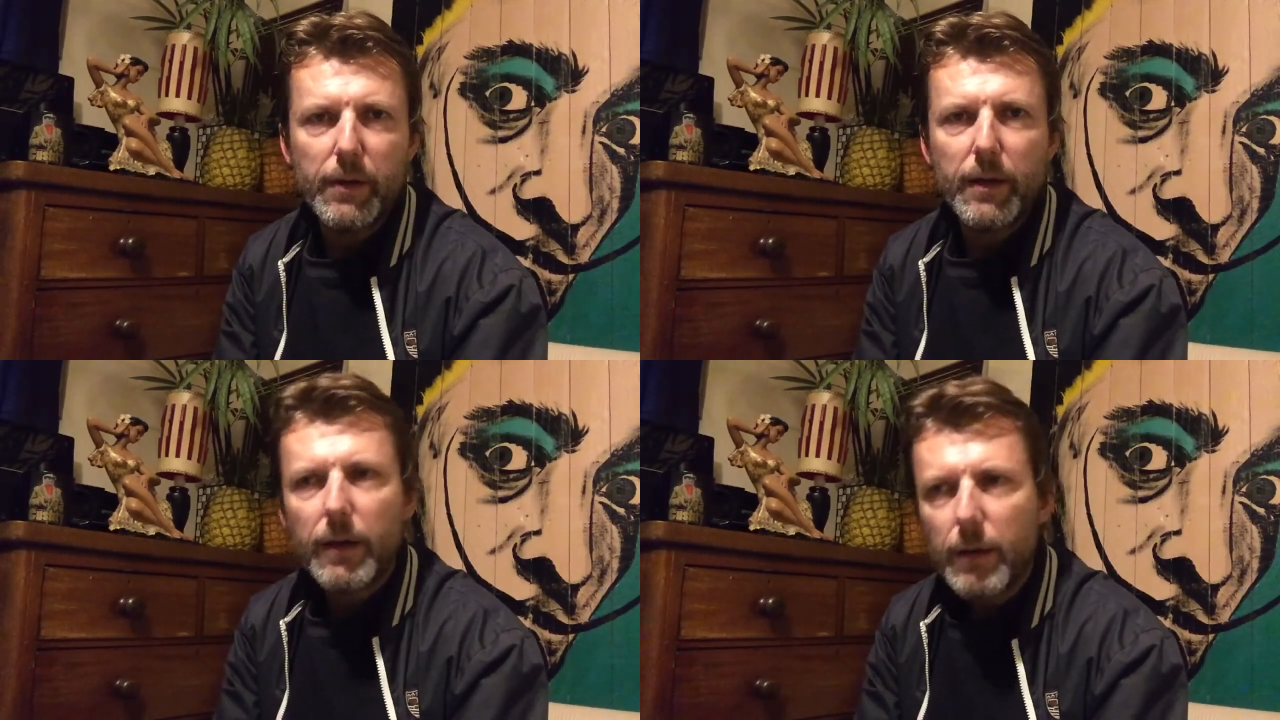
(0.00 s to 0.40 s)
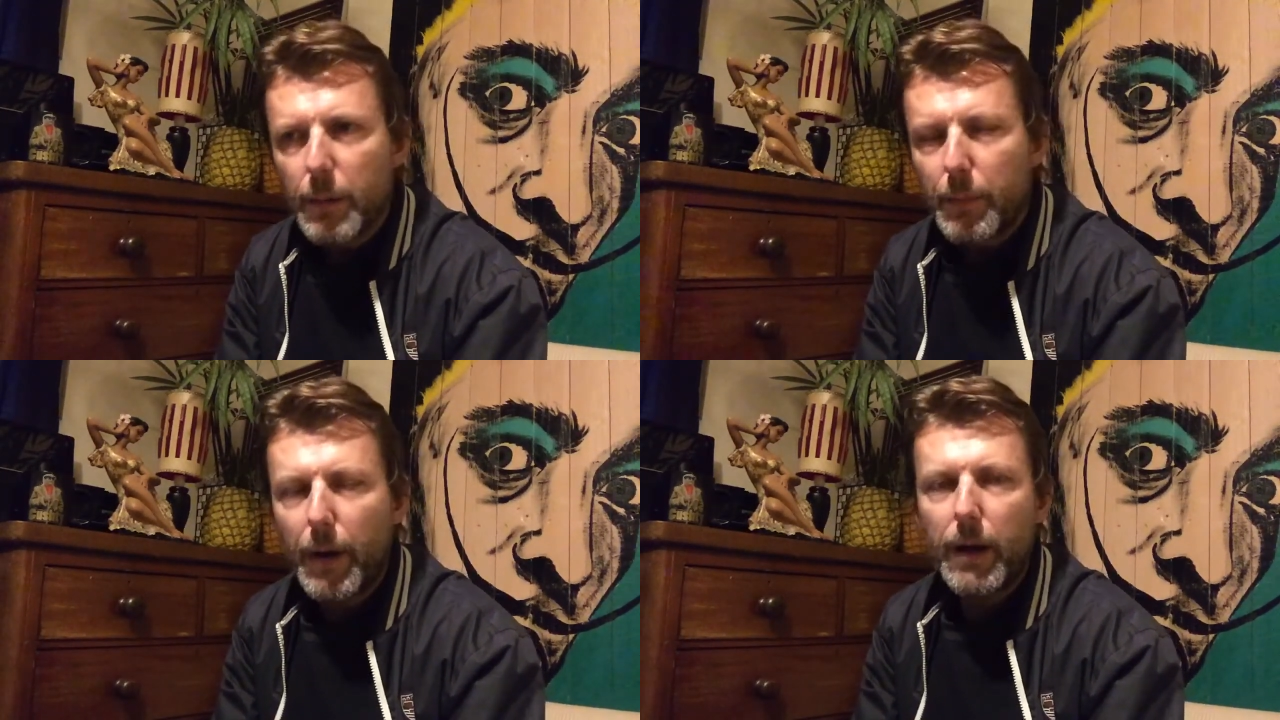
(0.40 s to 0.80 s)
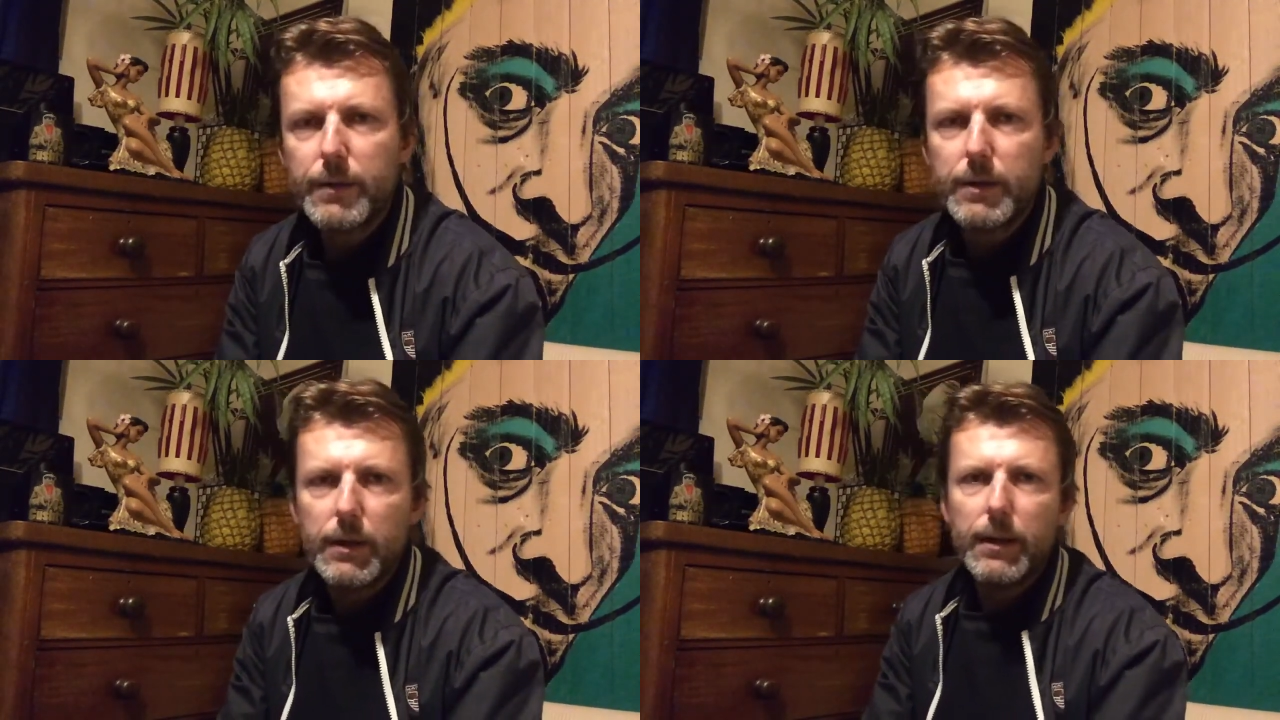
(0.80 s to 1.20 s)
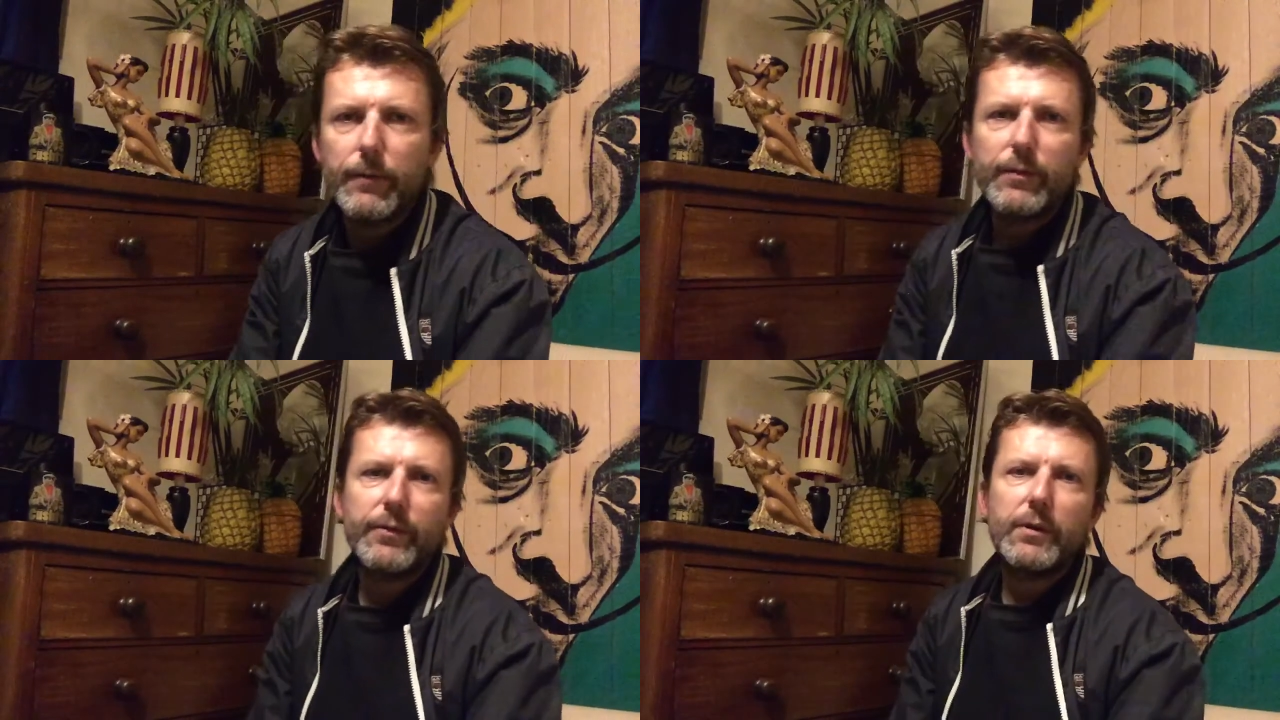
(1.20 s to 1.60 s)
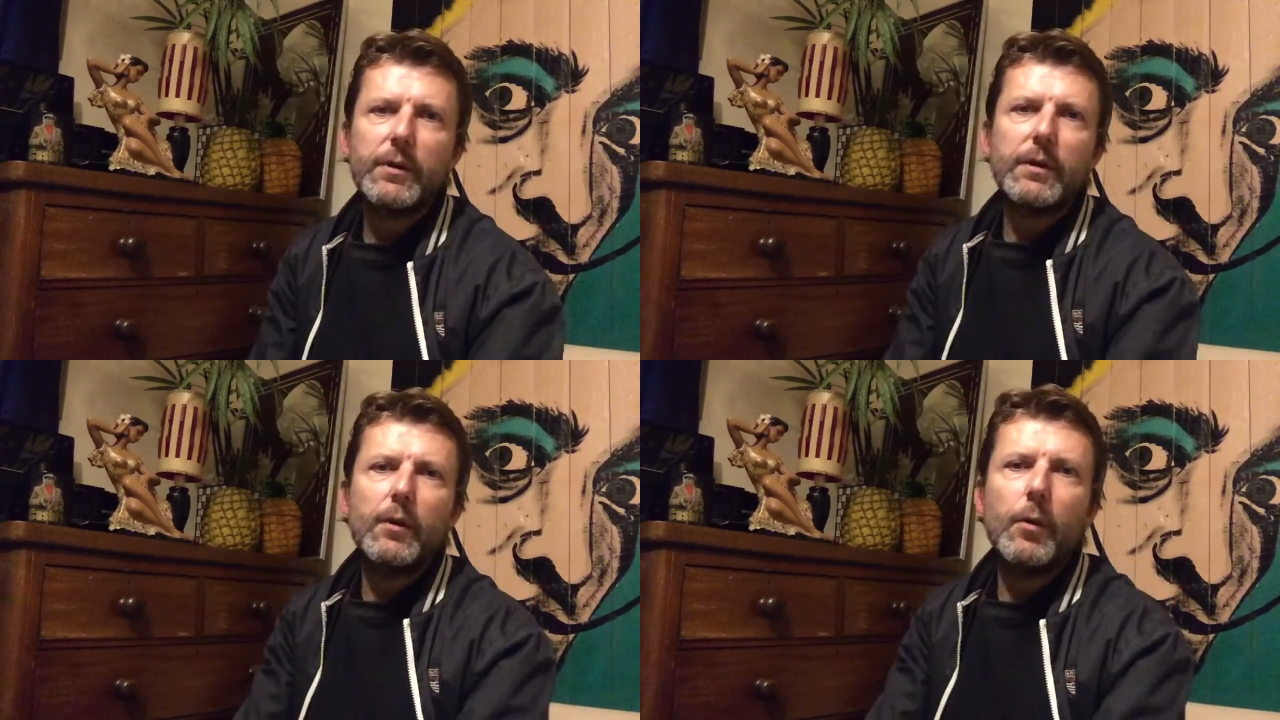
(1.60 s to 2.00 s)
They're not going to be partying and having a
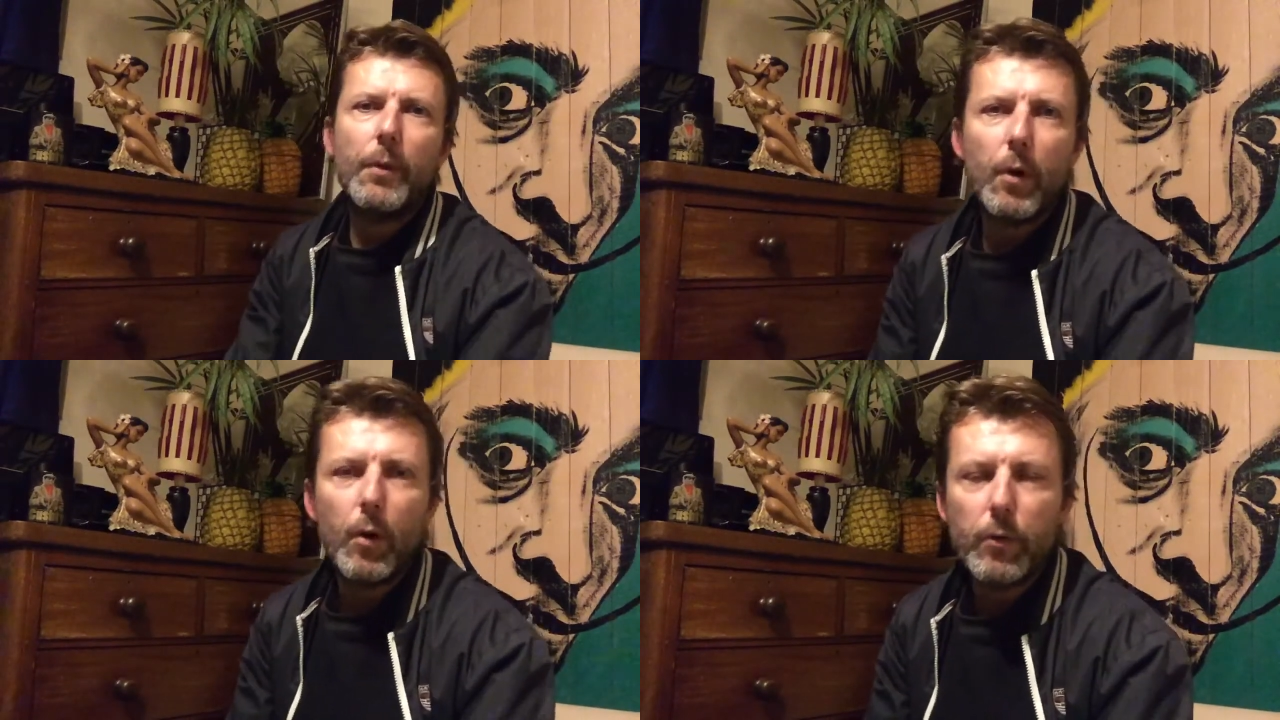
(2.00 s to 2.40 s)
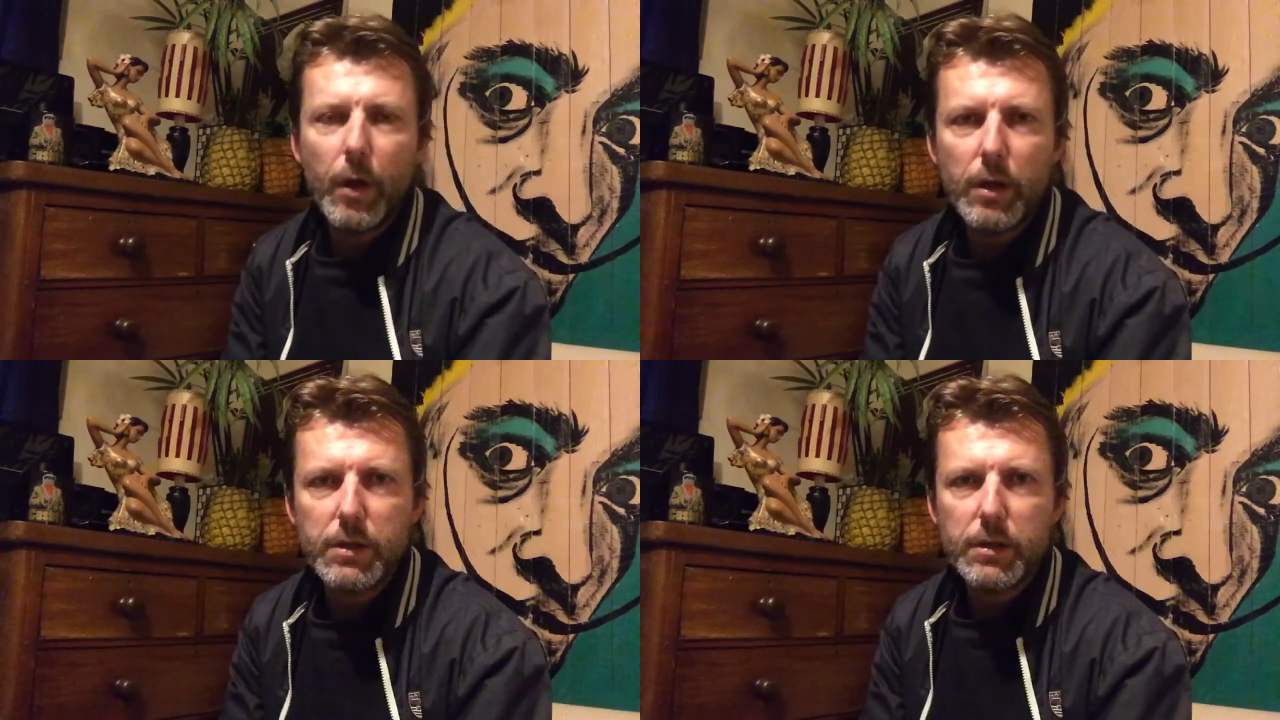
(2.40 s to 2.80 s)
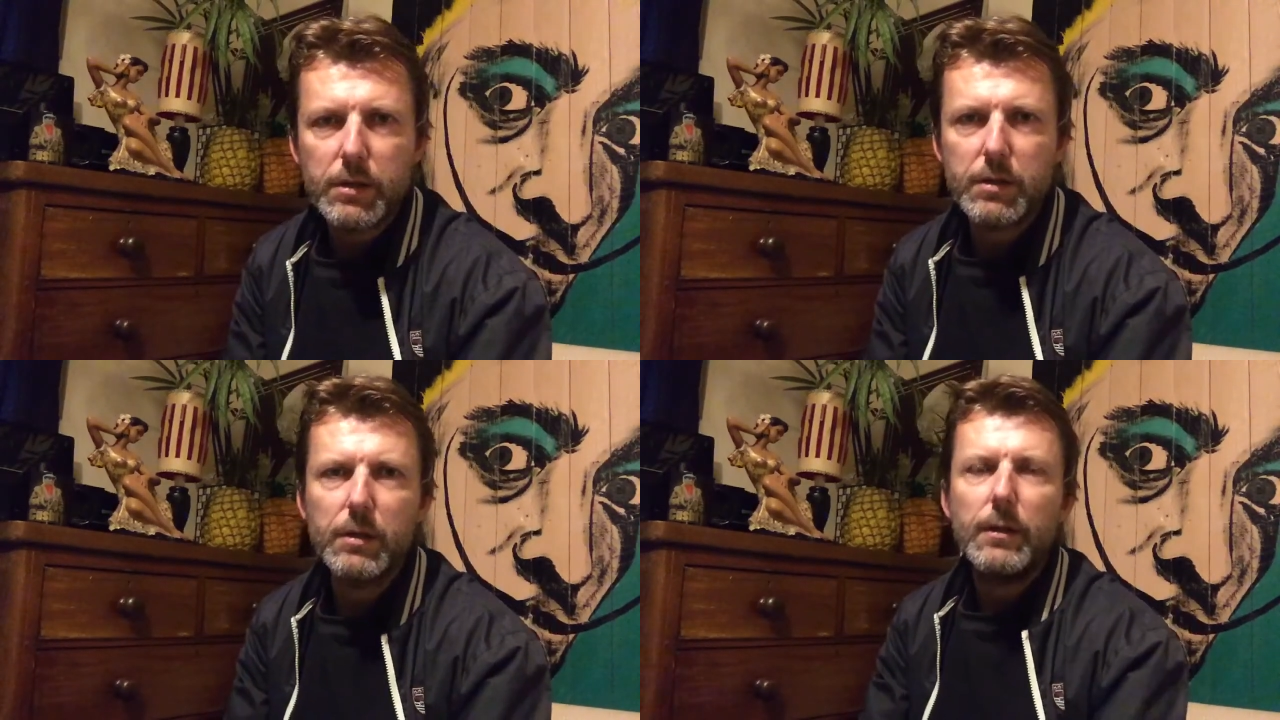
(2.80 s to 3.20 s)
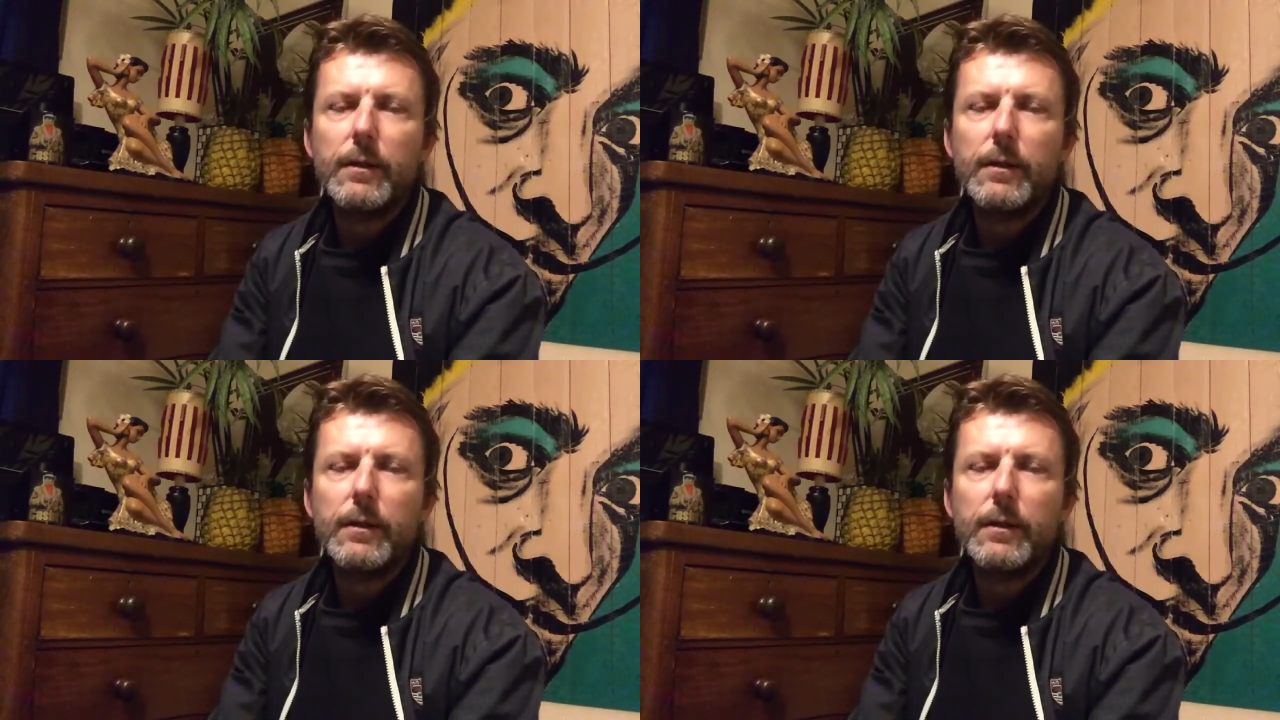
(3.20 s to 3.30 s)
fucking all-nighters